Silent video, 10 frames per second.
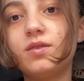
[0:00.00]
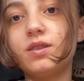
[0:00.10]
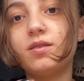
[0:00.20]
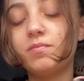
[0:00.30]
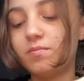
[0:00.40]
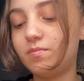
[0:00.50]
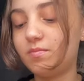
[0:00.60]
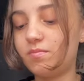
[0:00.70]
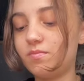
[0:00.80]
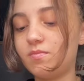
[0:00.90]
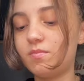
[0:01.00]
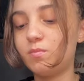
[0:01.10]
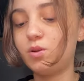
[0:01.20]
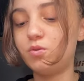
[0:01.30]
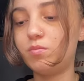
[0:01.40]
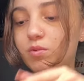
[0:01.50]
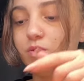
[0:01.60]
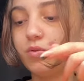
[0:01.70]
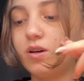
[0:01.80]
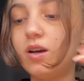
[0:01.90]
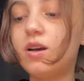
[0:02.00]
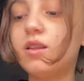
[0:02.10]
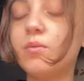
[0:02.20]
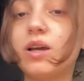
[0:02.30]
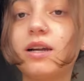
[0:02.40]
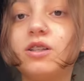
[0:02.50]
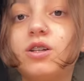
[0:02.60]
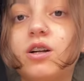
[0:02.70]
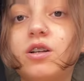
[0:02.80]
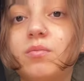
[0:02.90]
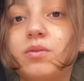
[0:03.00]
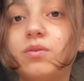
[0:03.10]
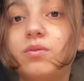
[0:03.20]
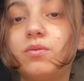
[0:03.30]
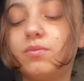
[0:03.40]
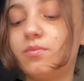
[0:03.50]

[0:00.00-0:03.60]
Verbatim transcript: Yeah. Blue and blue. Then we got a darker blue.